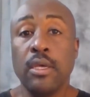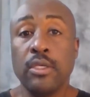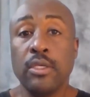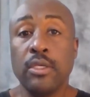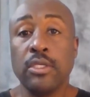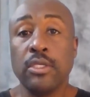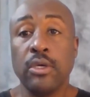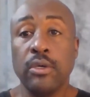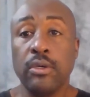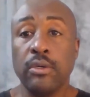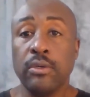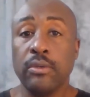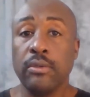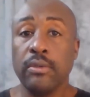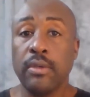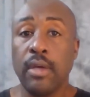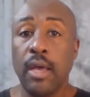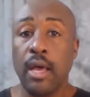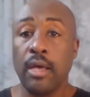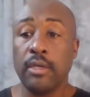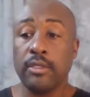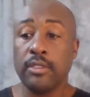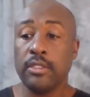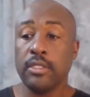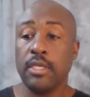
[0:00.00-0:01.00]
so
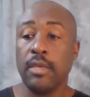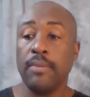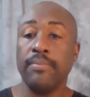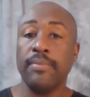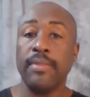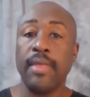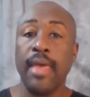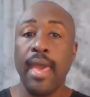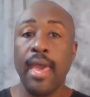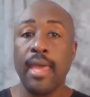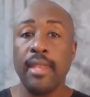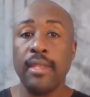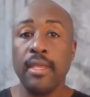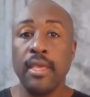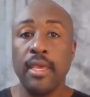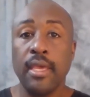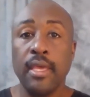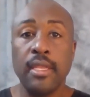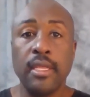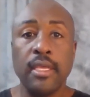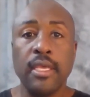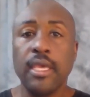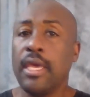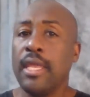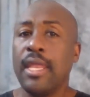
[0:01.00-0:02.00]
I'll skip that.
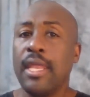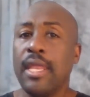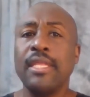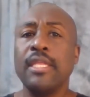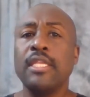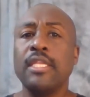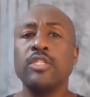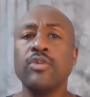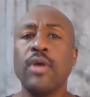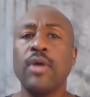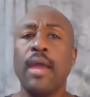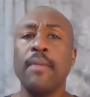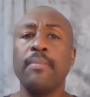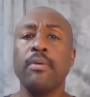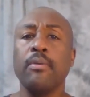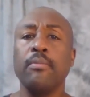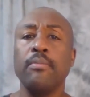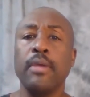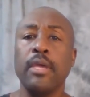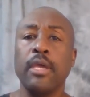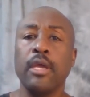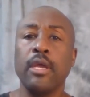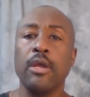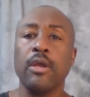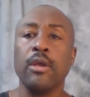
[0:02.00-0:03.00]
And again, I didn't try
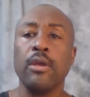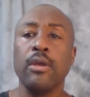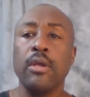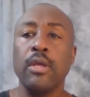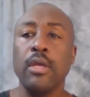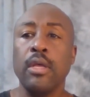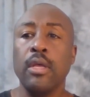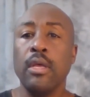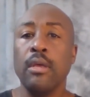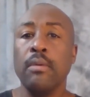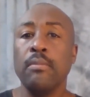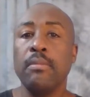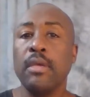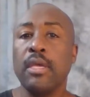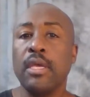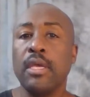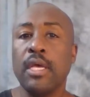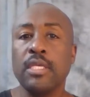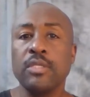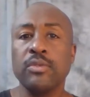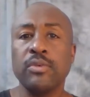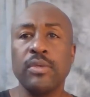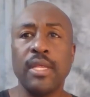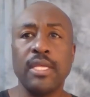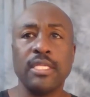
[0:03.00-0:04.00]
Premiere
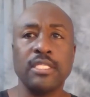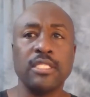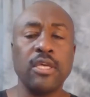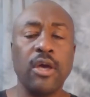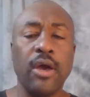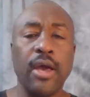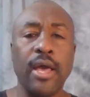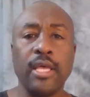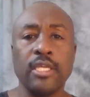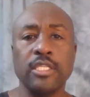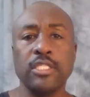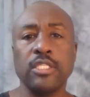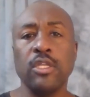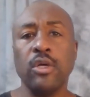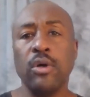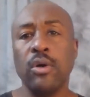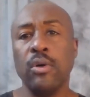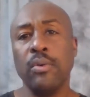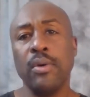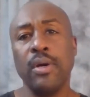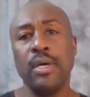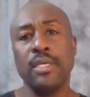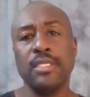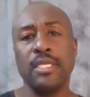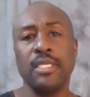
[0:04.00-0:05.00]
because when I saw how slow
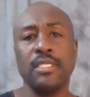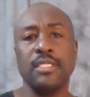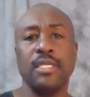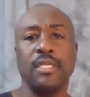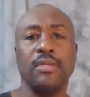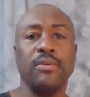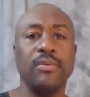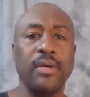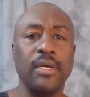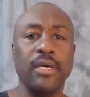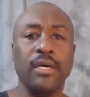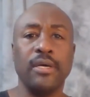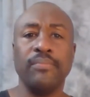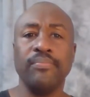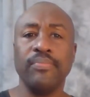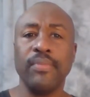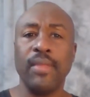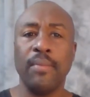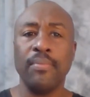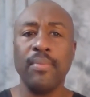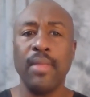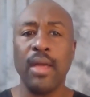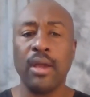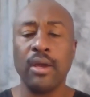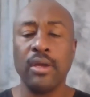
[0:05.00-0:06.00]
it was, I said, well,
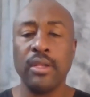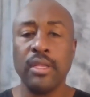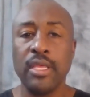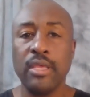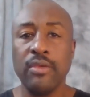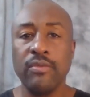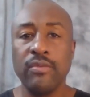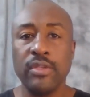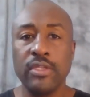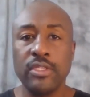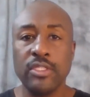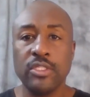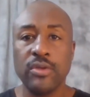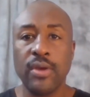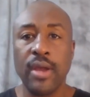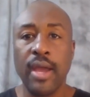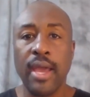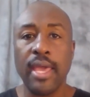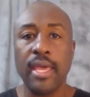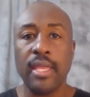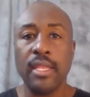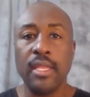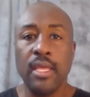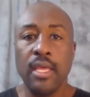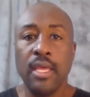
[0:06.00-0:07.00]
I'm not going to even
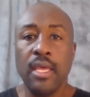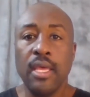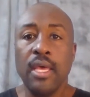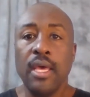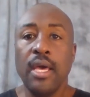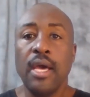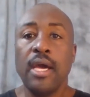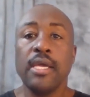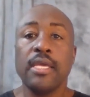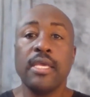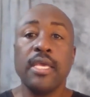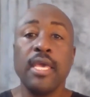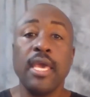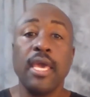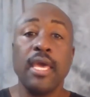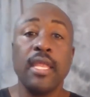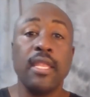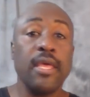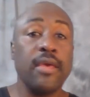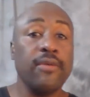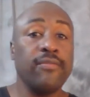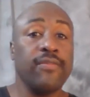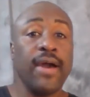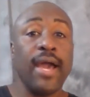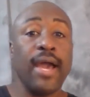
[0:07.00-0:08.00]
try it.
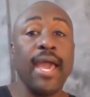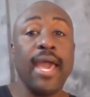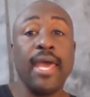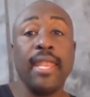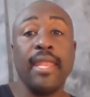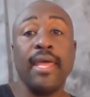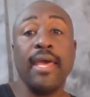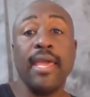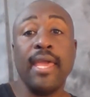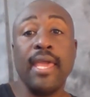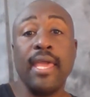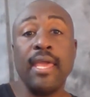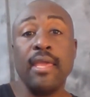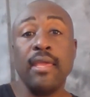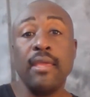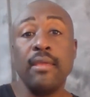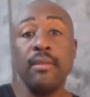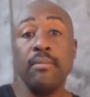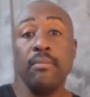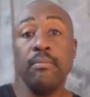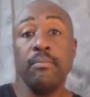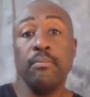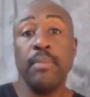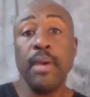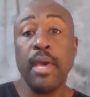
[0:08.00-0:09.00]
Again, if I had
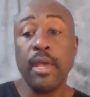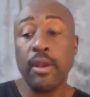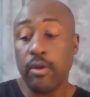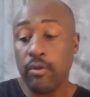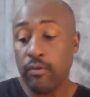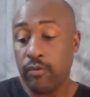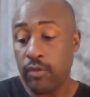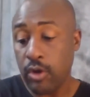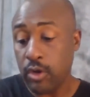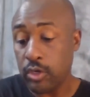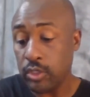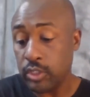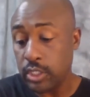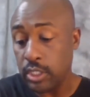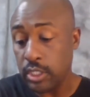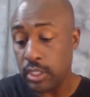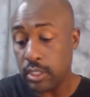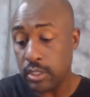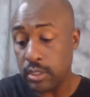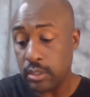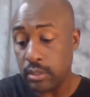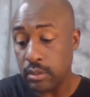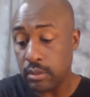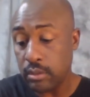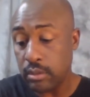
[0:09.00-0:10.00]
a better
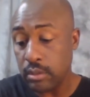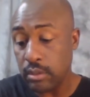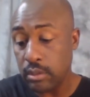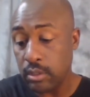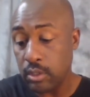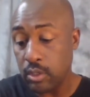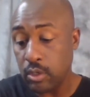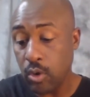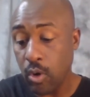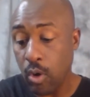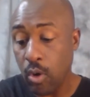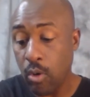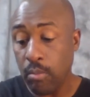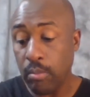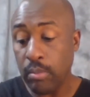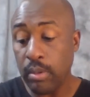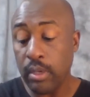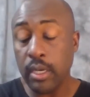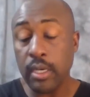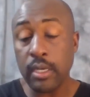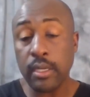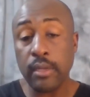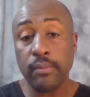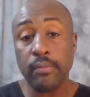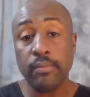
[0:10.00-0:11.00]
version
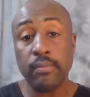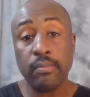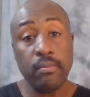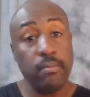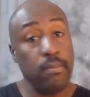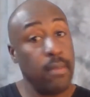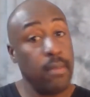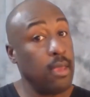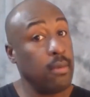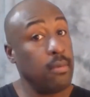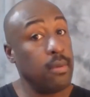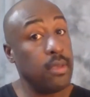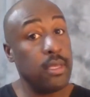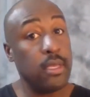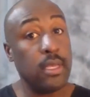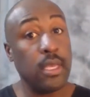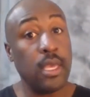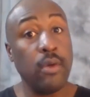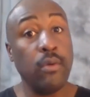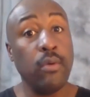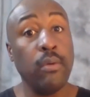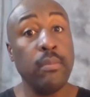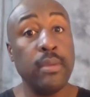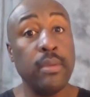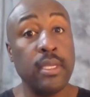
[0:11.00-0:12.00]
Chromebook, maybe
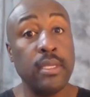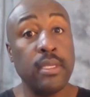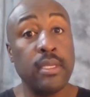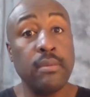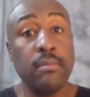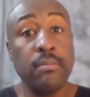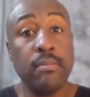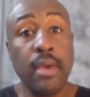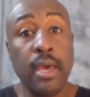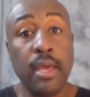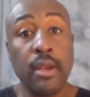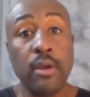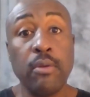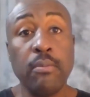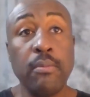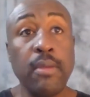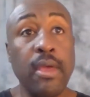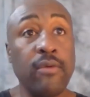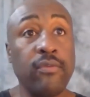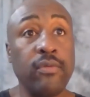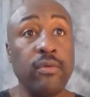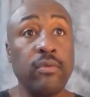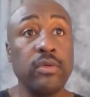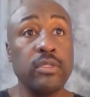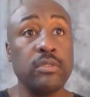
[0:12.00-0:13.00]
it would be better
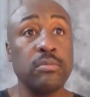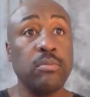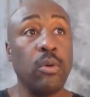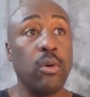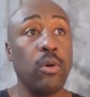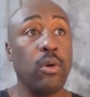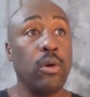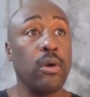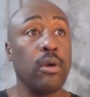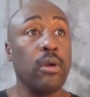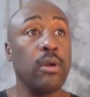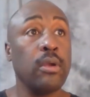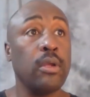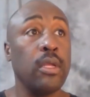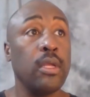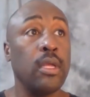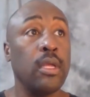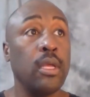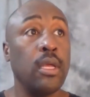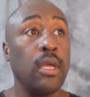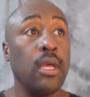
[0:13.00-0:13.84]
if it was more